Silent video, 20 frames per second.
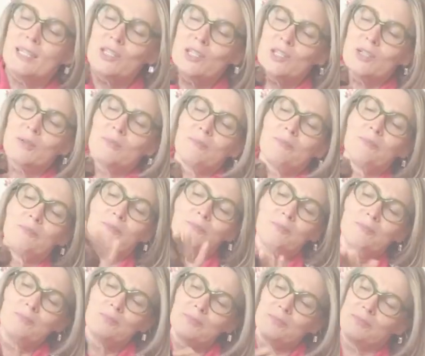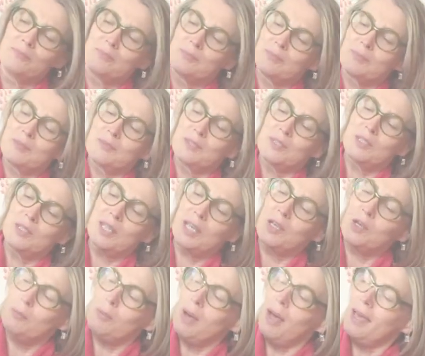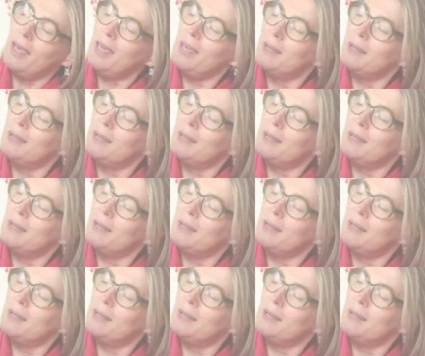did you? You saying goodbye?